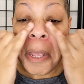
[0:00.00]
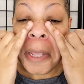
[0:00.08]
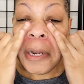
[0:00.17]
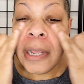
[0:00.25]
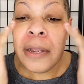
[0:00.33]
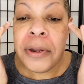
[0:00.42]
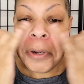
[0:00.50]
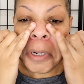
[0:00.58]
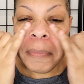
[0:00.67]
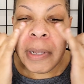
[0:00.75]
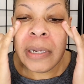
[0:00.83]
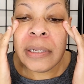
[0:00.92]
And I had heard
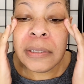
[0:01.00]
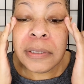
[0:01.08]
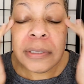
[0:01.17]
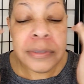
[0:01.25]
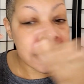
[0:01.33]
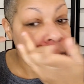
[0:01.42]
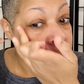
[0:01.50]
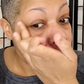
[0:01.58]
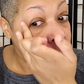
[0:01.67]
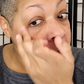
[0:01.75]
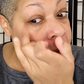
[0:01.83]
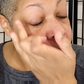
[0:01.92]
about it years
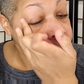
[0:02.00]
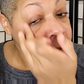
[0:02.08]
ago.